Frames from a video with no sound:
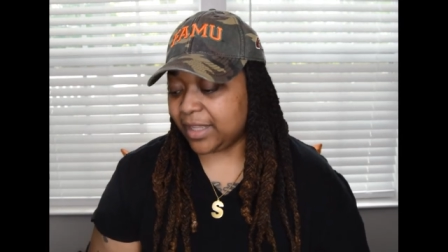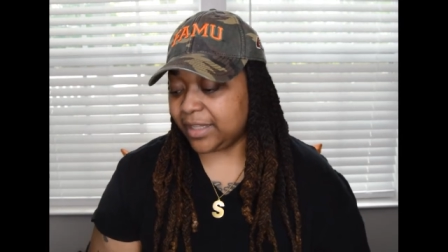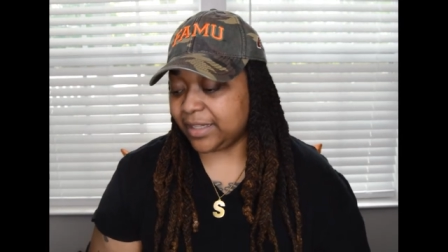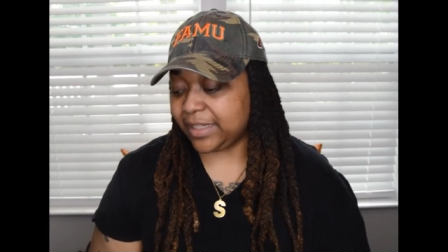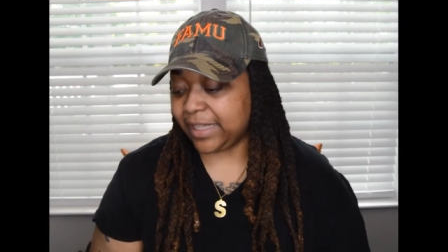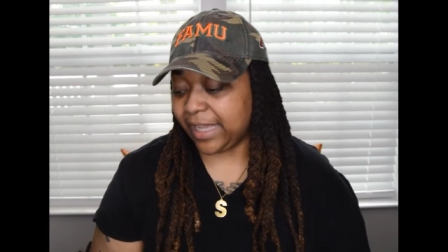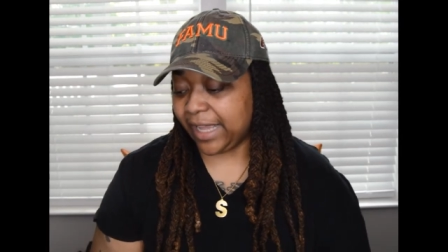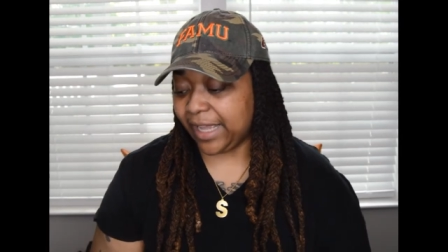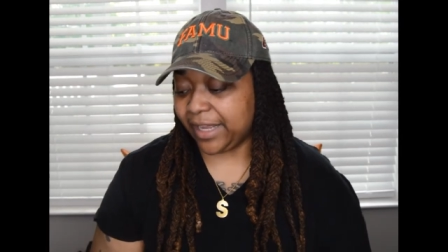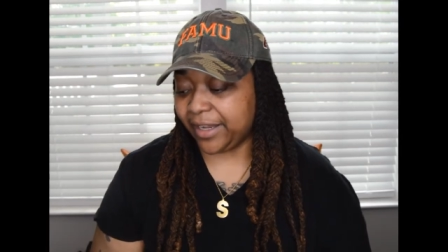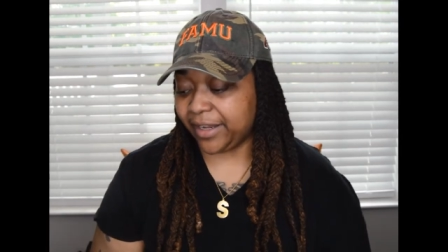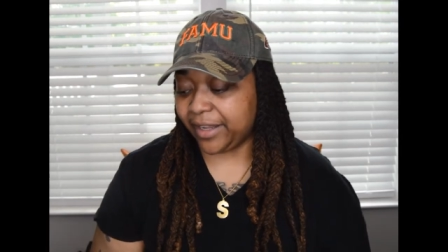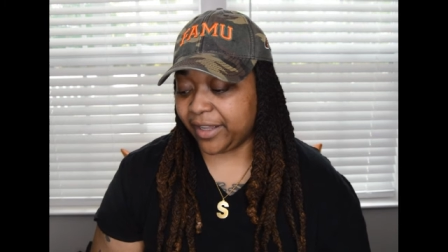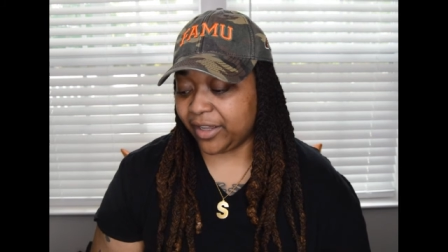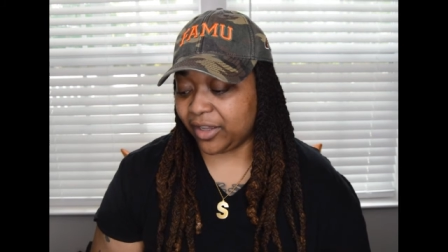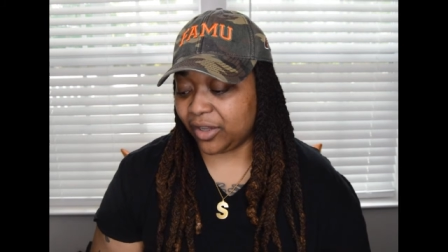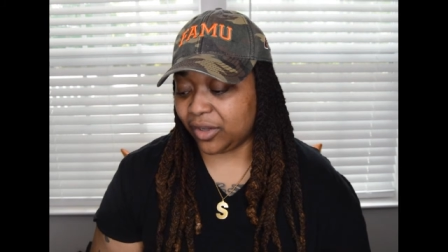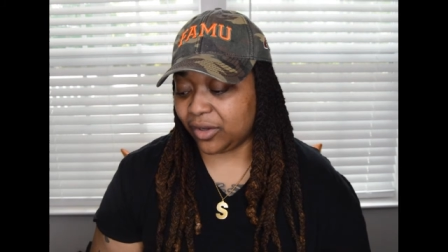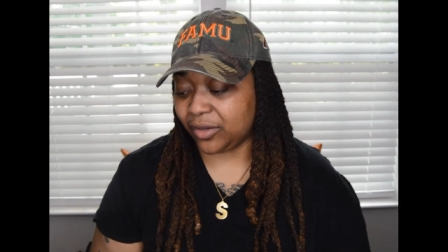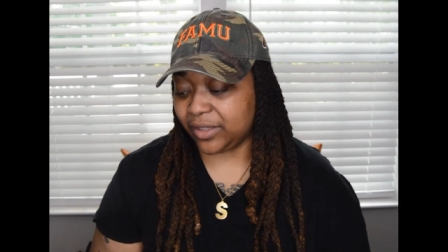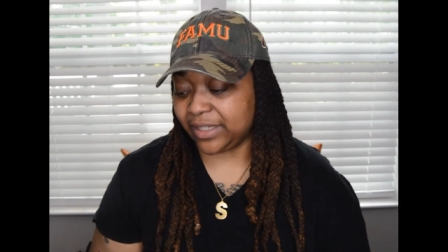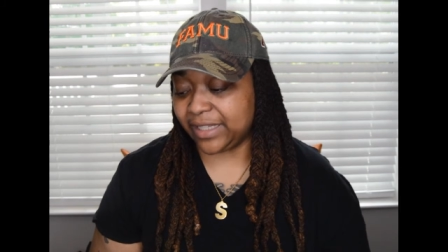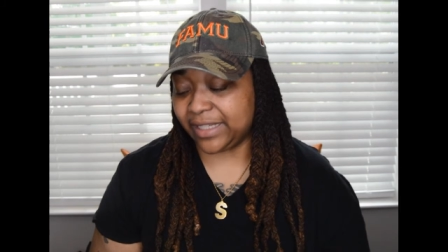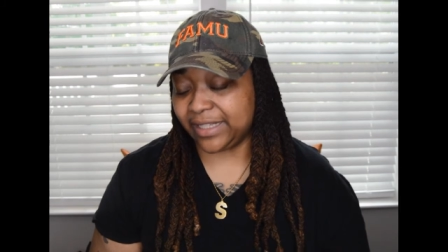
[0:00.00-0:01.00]
The
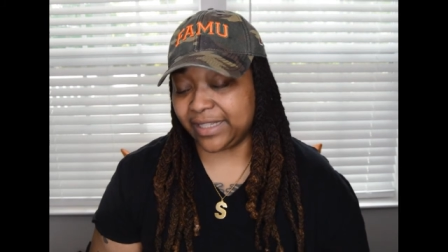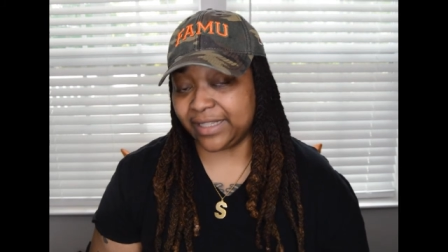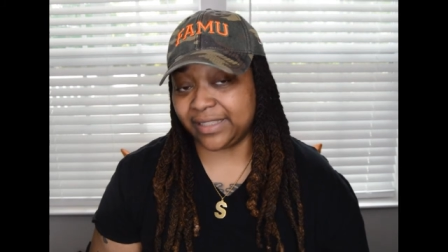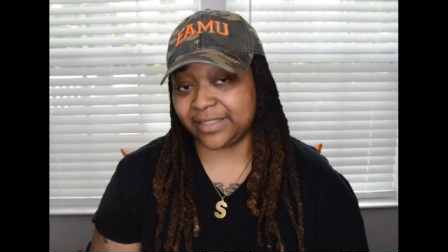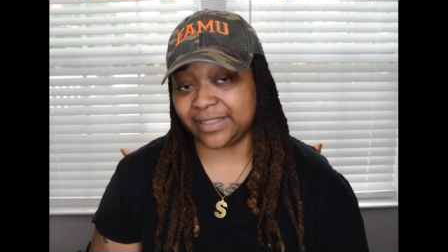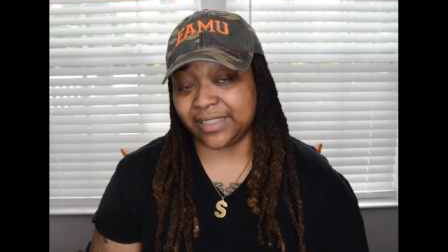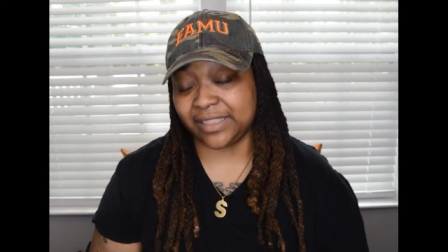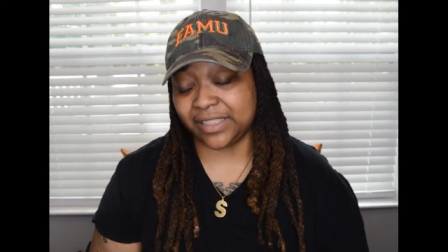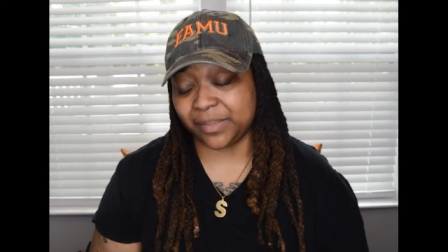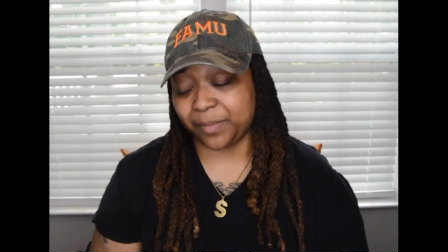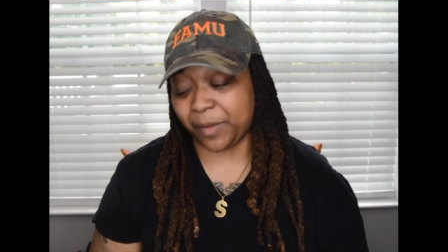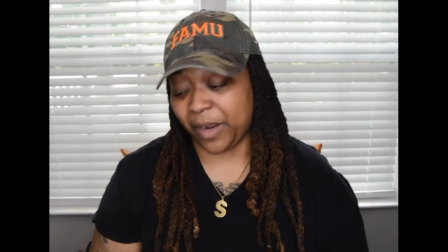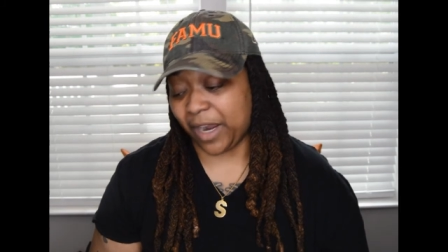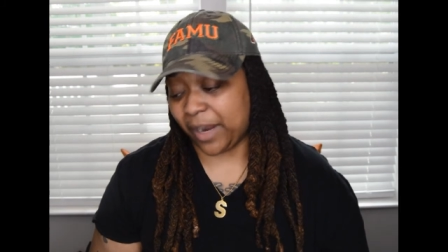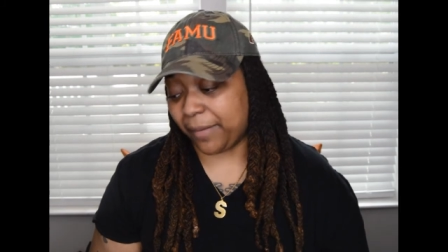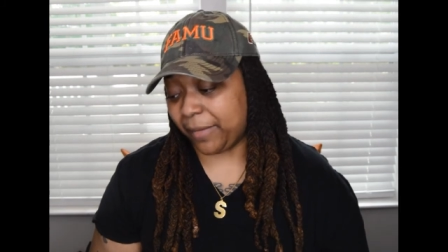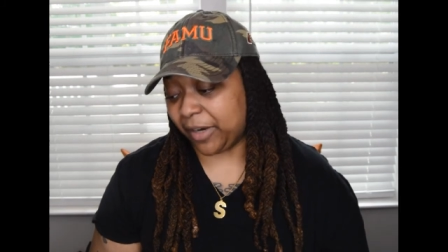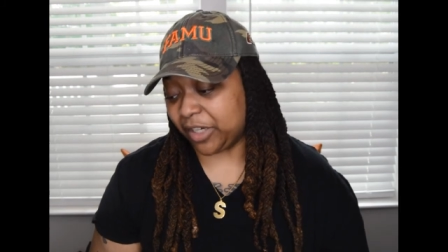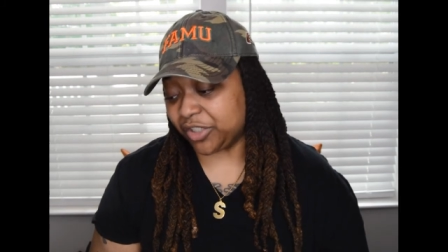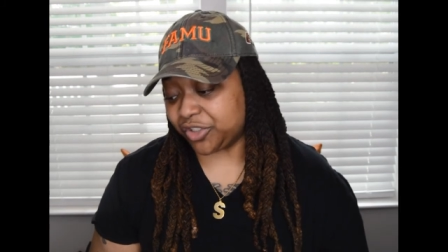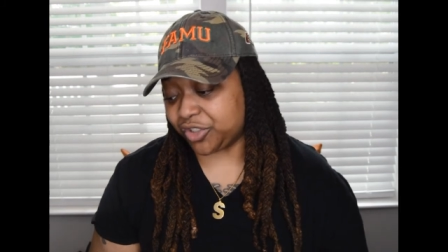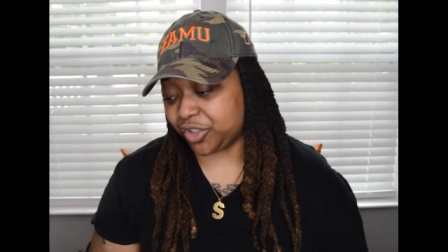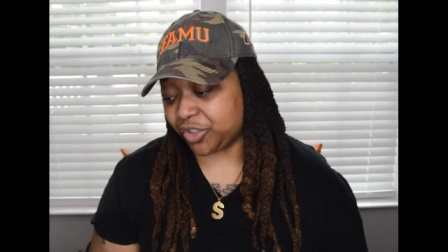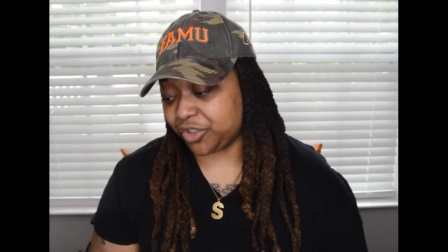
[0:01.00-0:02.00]
Andale is inspired
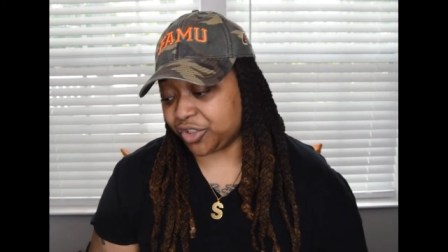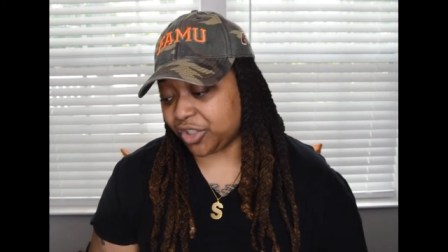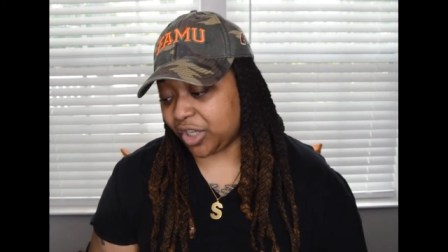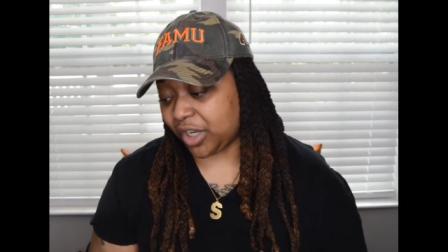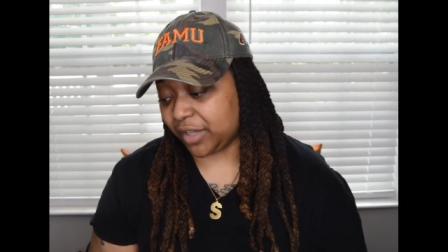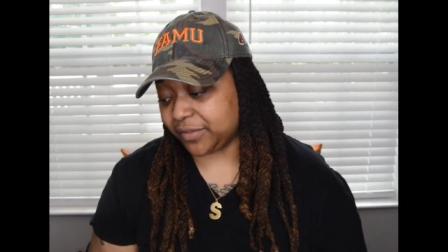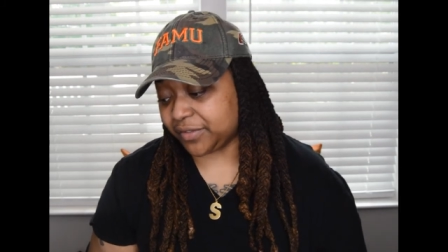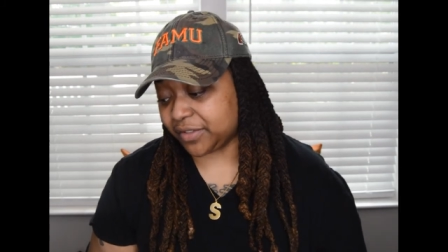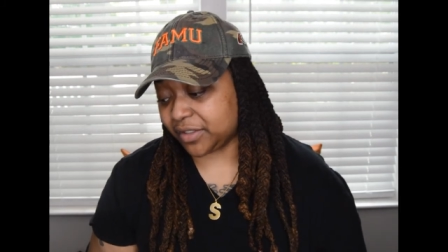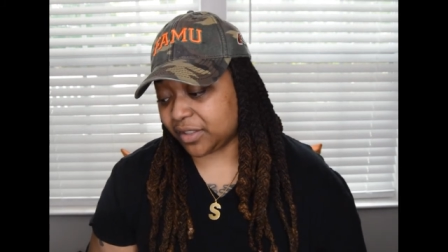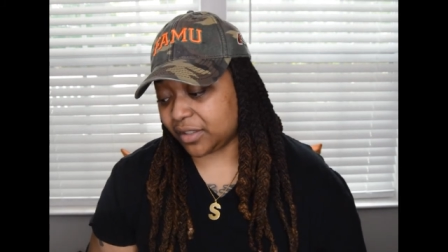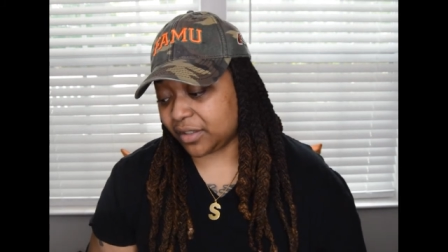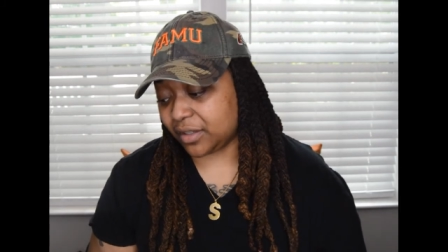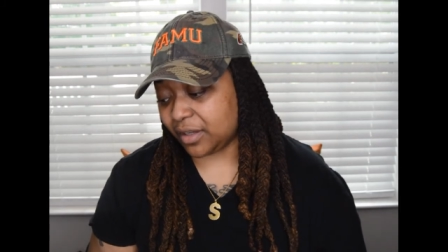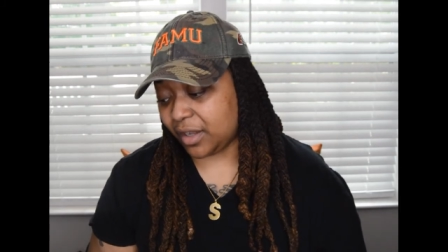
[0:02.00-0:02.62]
by Xerjoff's